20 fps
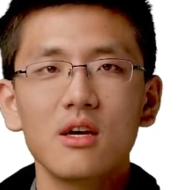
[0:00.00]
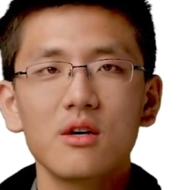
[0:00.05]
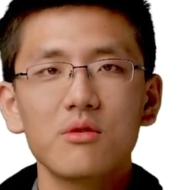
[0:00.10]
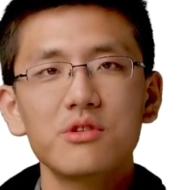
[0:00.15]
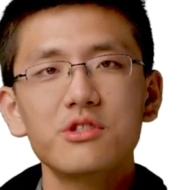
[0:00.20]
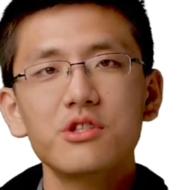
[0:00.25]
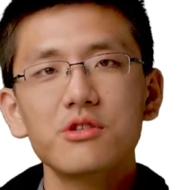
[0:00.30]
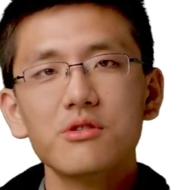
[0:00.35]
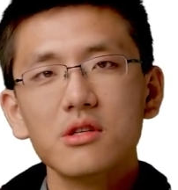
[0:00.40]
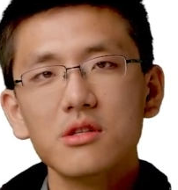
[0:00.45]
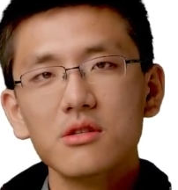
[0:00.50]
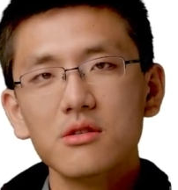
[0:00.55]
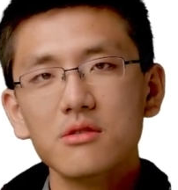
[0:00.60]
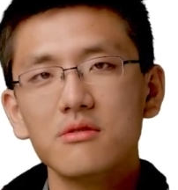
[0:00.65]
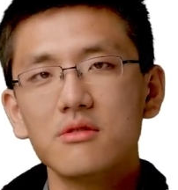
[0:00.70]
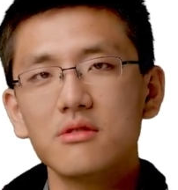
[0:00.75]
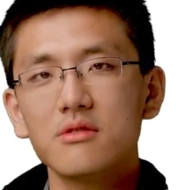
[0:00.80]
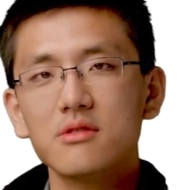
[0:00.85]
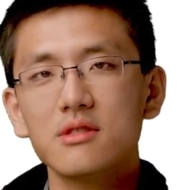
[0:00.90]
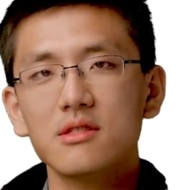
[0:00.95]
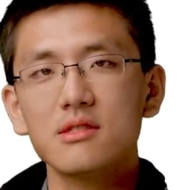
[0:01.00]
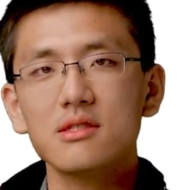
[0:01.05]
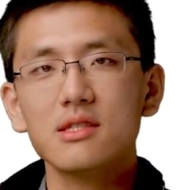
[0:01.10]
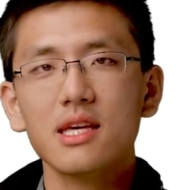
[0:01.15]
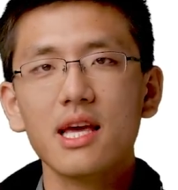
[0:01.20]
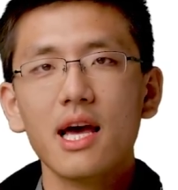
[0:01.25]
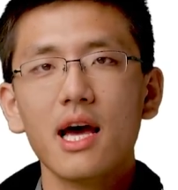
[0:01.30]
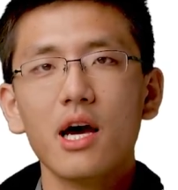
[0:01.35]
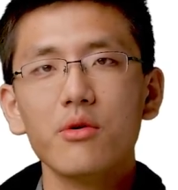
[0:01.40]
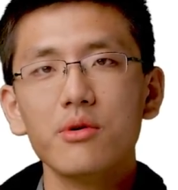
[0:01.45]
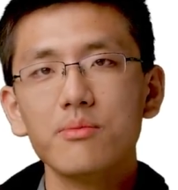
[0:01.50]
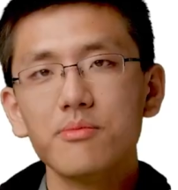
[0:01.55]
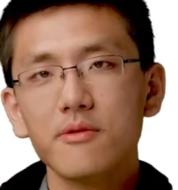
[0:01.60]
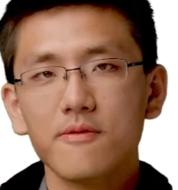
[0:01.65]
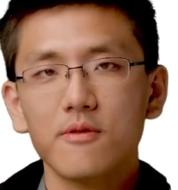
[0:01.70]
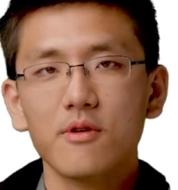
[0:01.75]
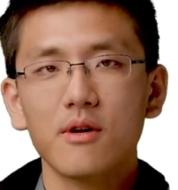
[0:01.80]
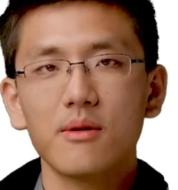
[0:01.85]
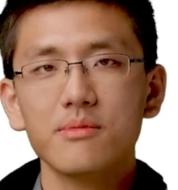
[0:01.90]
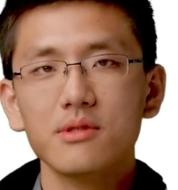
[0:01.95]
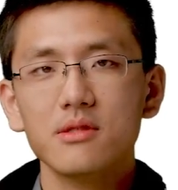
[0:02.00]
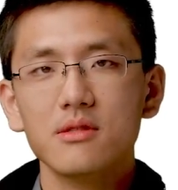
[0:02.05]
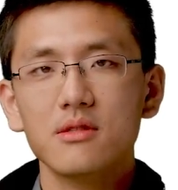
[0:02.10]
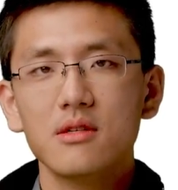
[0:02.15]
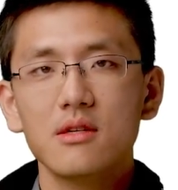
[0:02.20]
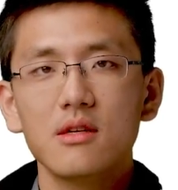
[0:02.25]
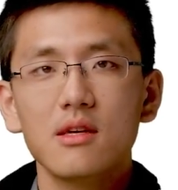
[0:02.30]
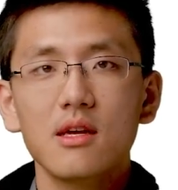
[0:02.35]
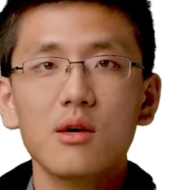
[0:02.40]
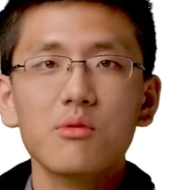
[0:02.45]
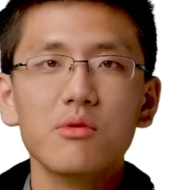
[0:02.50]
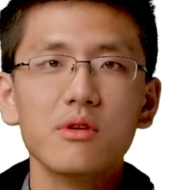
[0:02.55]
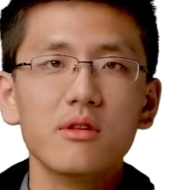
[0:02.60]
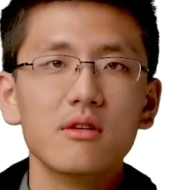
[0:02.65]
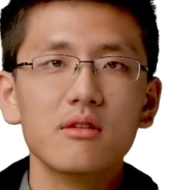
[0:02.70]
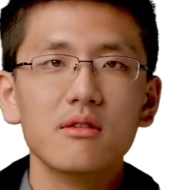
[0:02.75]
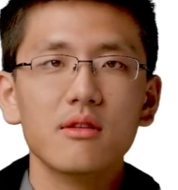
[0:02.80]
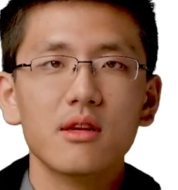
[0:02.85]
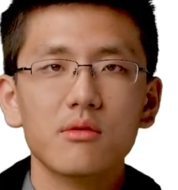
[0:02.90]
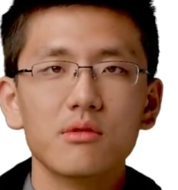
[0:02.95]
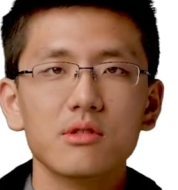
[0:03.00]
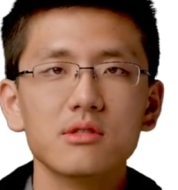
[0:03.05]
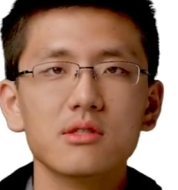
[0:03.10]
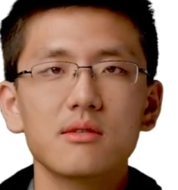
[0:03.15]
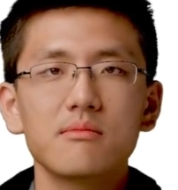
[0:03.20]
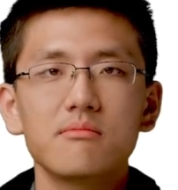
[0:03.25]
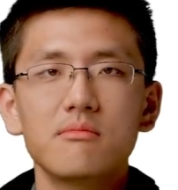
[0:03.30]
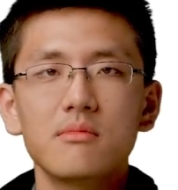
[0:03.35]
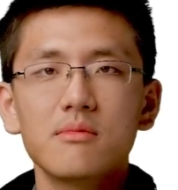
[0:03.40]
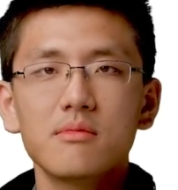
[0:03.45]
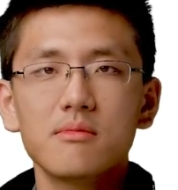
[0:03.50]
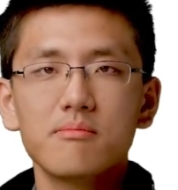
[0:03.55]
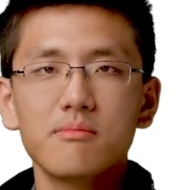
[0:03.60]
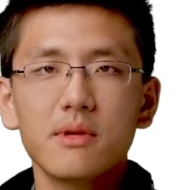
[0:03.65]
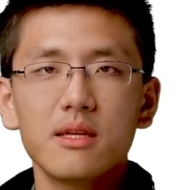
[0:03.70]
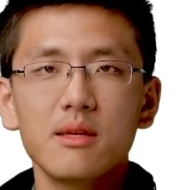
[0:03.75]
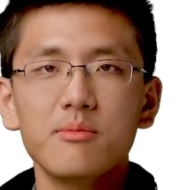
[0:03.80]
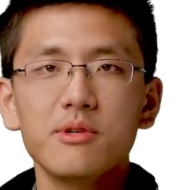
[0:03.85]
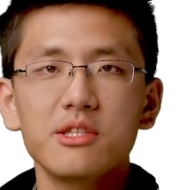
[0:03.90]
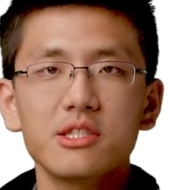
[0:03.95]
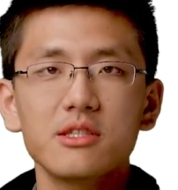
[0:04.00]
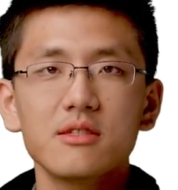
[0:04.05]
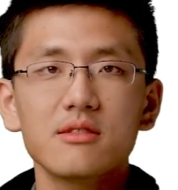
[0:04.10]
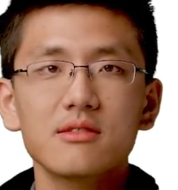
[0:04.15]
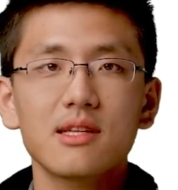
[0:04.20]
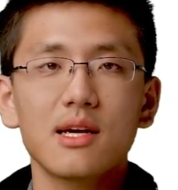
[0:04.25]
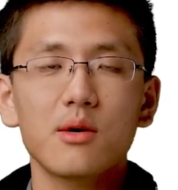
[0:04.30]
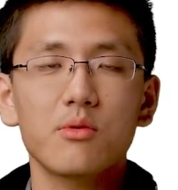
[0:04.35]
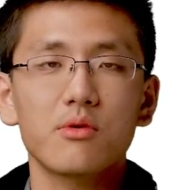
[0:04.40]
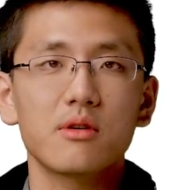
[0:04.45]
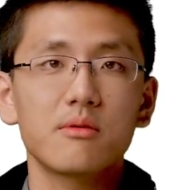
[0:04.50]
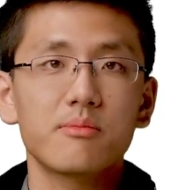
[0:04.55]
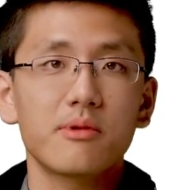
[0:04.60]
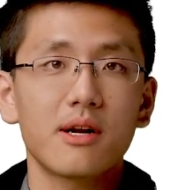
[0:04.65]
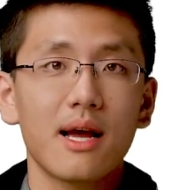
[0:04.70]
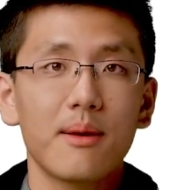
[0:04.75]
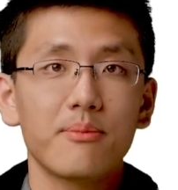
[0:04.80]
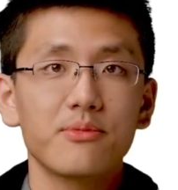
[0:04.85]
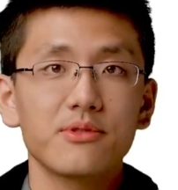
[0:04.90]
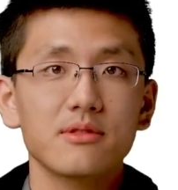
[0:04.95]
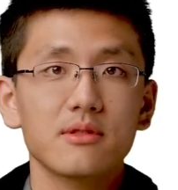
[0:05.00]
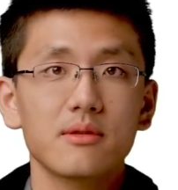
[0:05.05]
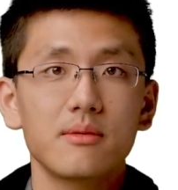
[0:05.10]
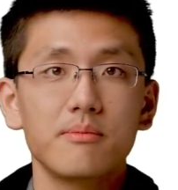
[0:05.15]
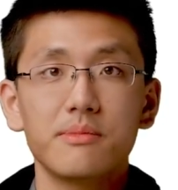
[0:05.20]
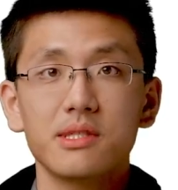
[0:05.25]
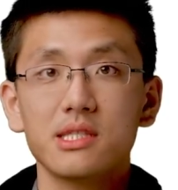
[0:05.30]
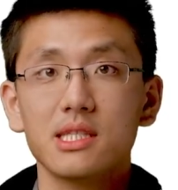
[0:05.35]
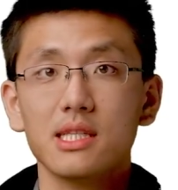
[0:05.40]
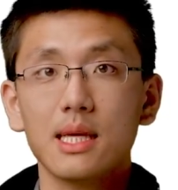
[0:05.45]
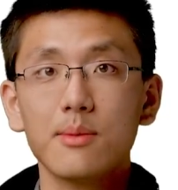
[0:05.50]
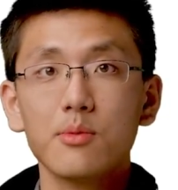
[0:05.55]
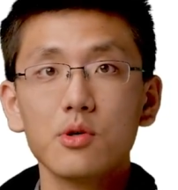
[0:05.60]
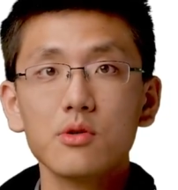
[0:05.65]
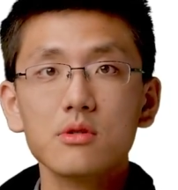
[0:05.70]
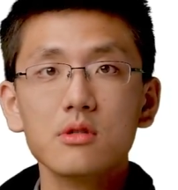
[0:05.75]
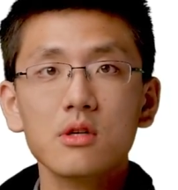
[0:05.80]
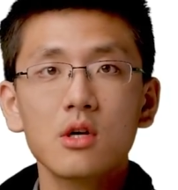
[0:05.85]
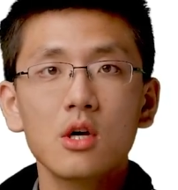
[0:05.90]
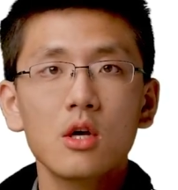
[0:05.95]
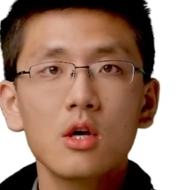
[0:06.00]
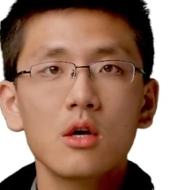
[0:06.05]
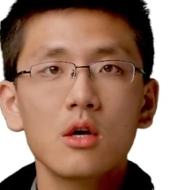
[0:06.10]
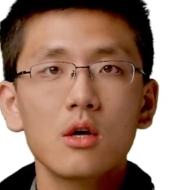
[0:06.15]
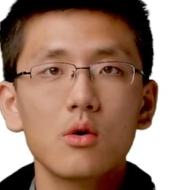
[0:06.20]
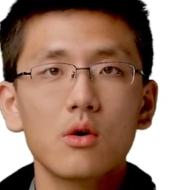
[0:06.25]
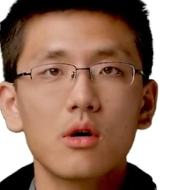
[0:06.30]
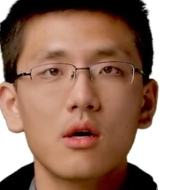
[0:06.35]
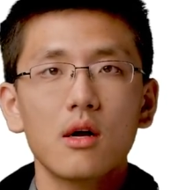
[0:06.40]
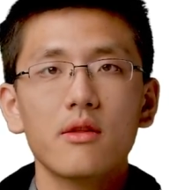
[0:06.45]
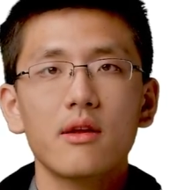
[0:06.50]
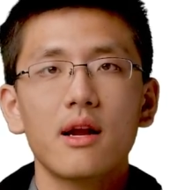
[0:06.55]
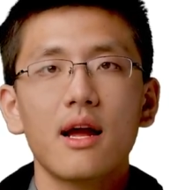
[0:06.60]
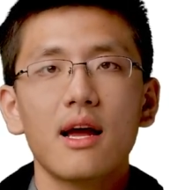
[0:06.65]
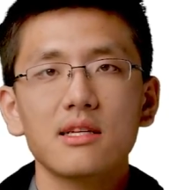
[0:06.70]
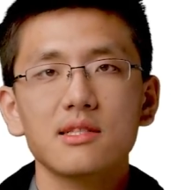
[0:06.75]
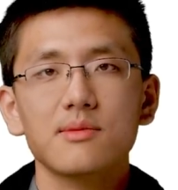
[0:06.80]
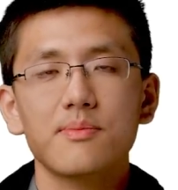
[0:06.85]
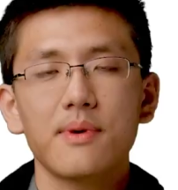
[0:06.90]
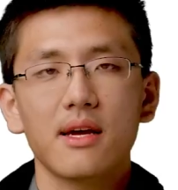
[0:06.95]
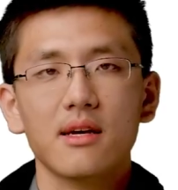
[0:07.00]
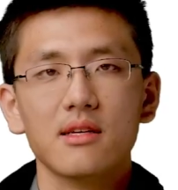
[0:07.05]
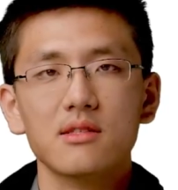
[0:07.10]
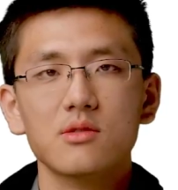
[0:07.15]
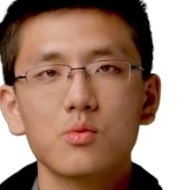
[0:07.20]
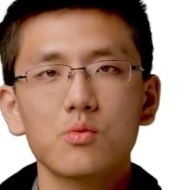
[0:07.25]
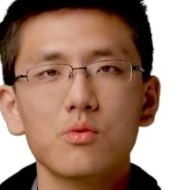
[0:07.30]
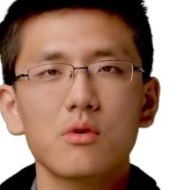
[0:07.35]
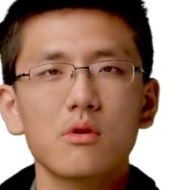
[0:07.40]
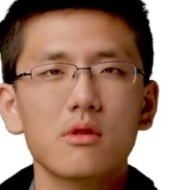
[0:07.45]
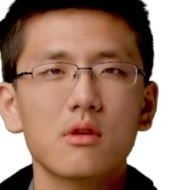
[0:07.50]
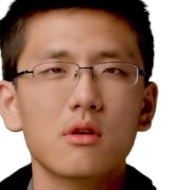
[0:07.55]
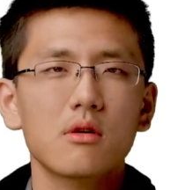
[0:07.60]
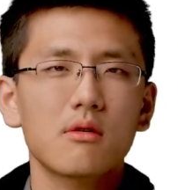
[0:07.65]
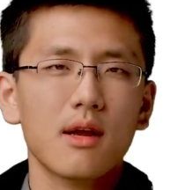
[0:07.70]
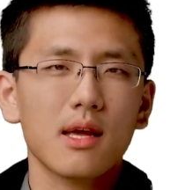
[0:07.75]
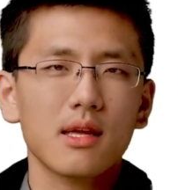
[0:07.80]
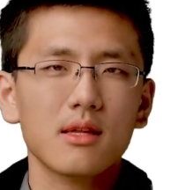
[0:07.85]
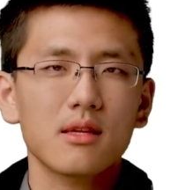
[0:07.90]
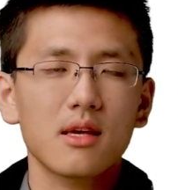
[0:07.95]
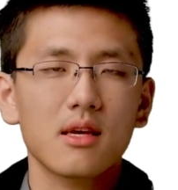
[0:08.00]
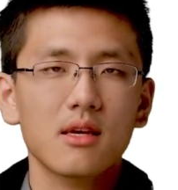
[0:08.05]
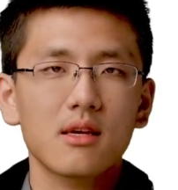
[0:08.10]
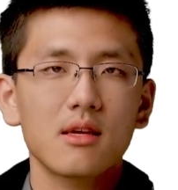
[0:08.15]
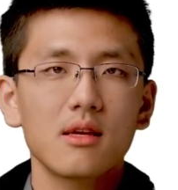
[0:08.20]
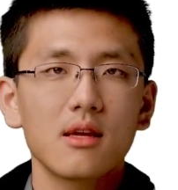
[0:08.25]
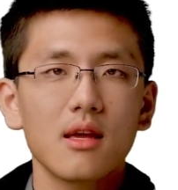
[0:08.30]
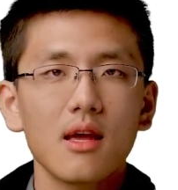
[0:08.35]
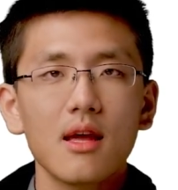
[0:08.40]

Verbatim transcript: which you can use to see how it performed and whether there were some images that were perhaps mislabeled or other aspects worth correcting,